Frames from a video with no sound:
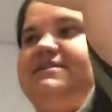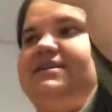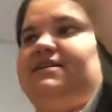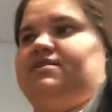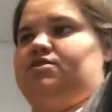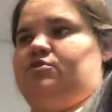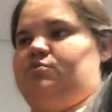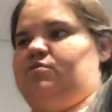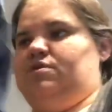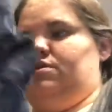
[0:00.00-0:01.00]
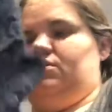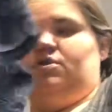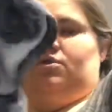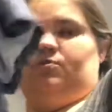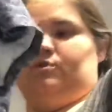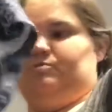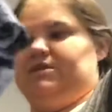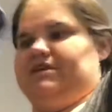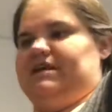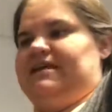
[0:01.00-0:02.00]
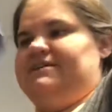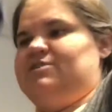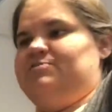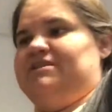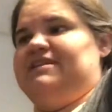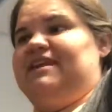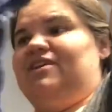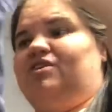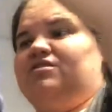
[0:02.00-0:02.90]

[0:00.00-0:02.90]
I knew would be the case, but they are